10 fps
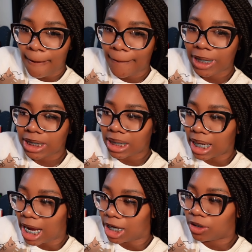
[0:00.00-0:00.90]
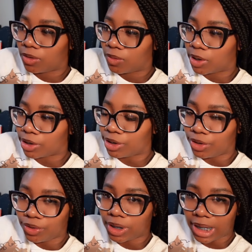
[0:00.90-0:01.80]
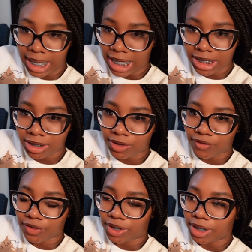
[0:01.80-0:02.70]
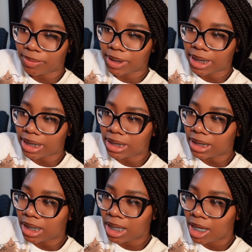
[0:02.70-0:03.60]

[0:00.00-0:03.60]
but it's like, I don't want to do the classes for it because